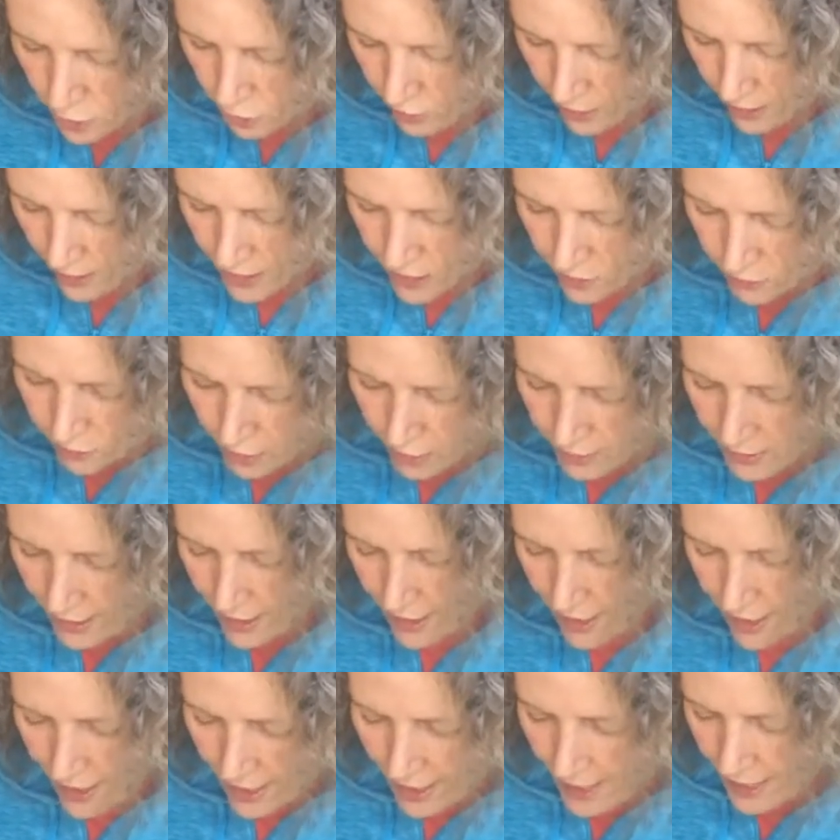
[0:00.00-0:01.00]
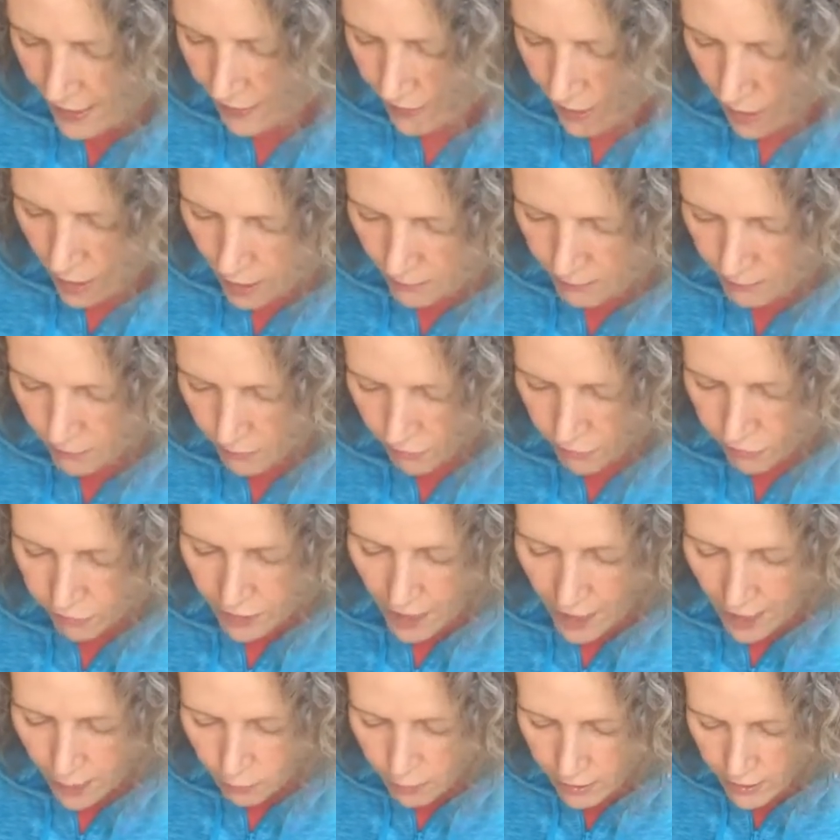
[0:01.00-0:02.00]
transfer that had
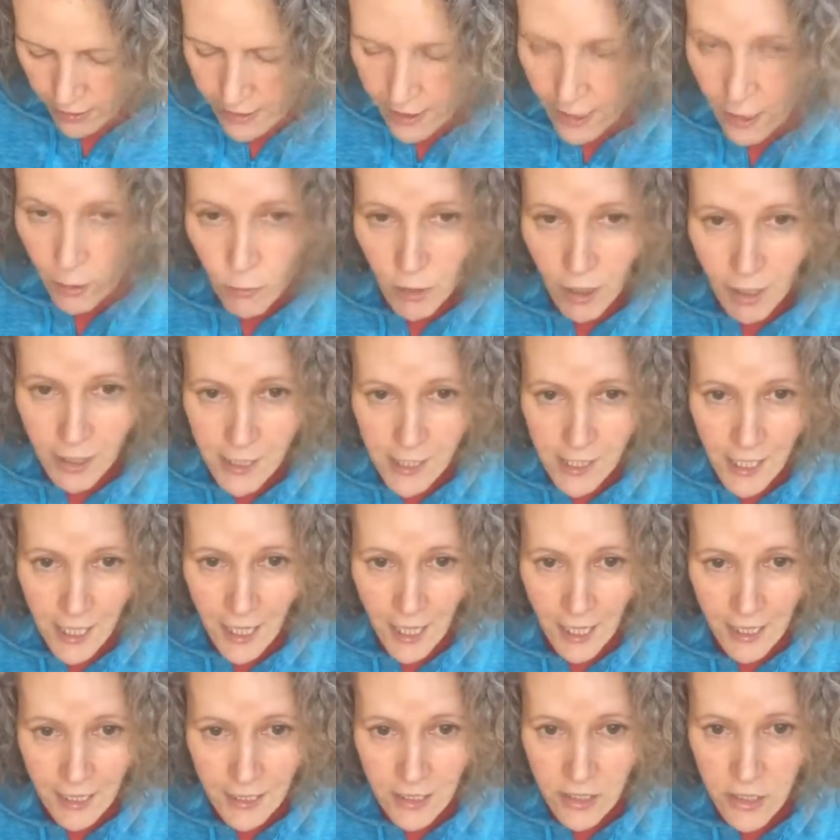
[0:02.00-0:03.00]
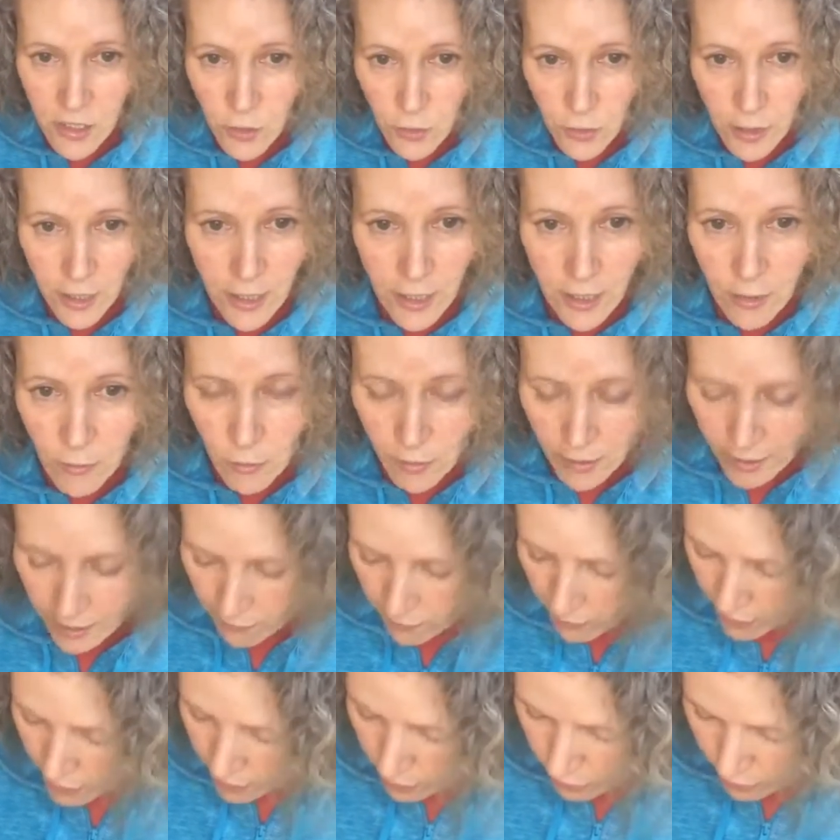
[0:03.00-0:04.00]
flowers and I wanted to add it to it,
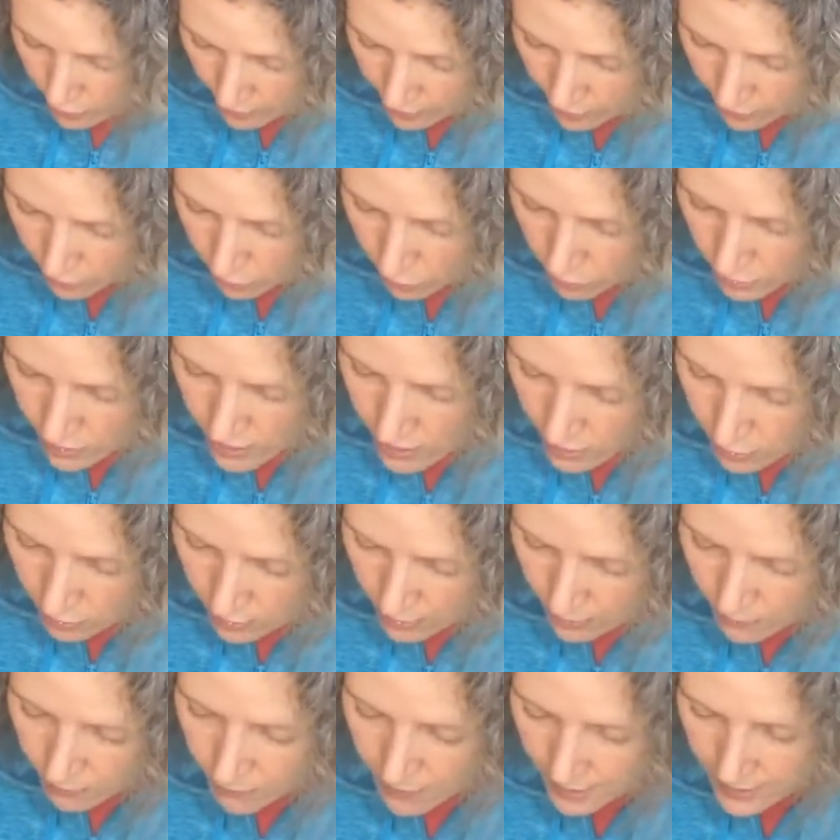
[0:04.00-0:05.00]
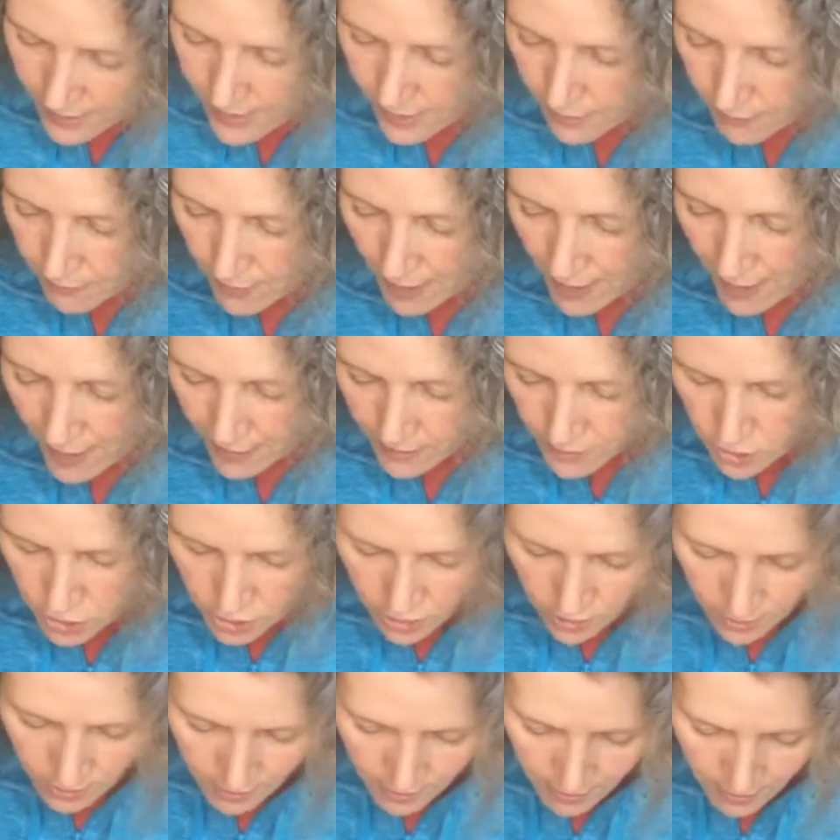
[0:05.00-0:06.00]
whatever, you can mix and
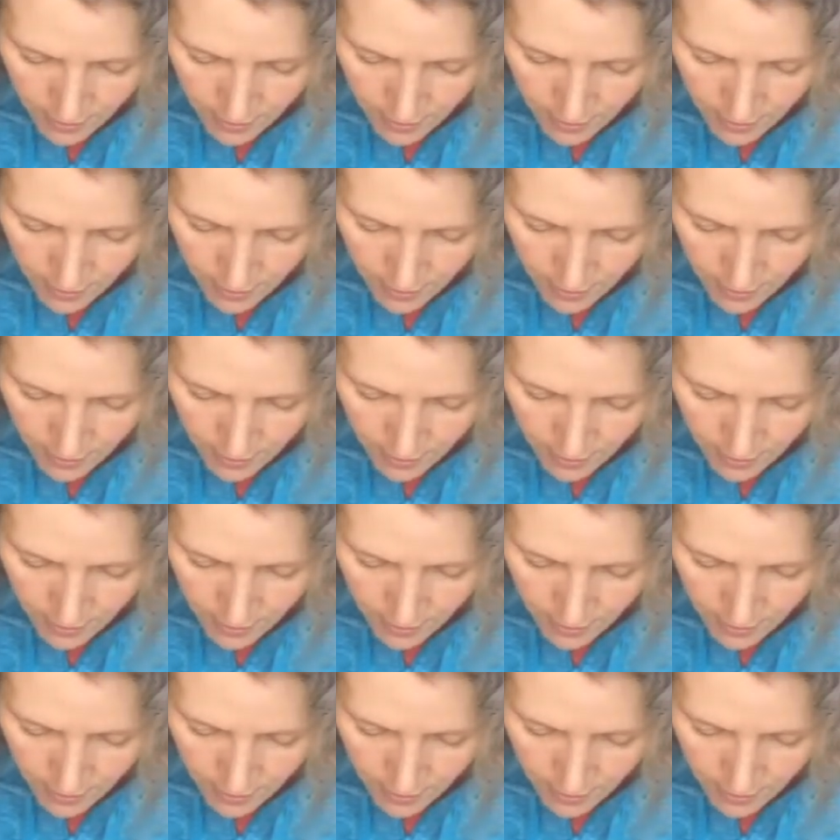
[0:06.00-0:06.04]
match.